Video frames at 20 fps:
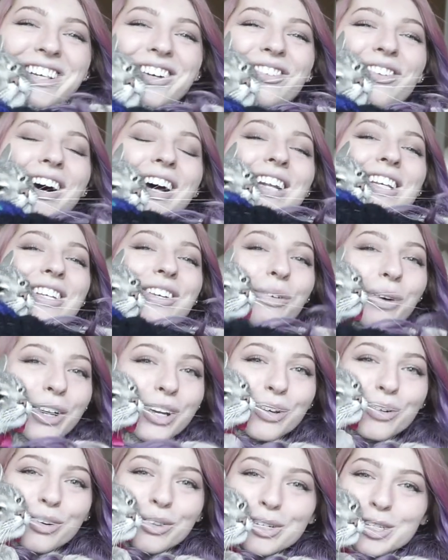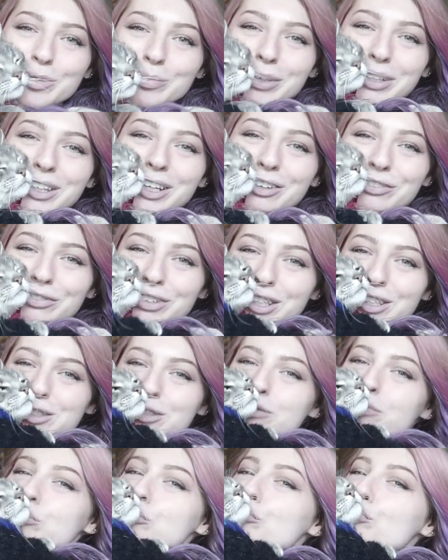why, did, why do you always make that face?